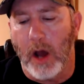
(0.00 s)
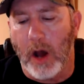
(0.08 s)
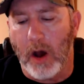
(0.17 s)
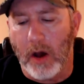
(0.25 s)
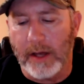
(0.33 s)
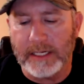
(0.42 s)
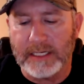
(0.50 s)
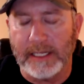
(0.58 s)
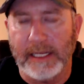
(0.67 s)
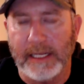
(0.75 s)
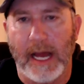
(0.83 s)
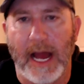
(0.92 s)

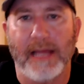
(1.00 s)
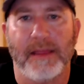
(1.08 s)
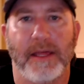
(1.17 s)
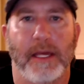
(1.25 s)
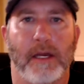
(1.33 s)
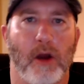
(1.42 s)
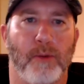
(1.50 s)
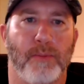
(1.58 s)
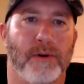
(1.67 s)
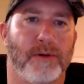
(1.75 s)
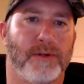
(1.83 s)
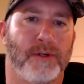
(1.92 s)
honestly, I think are
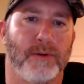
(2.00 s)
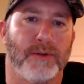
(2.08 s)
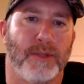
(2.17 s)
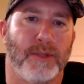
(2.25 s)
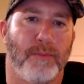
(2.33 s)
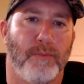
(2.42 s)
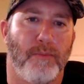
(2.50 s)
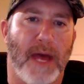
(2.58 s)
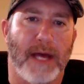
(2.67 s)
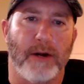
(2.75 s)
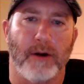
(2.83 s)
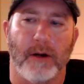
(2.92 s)
produced
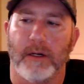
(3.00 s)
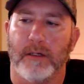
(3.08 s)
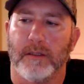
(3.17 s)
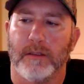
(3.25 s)
better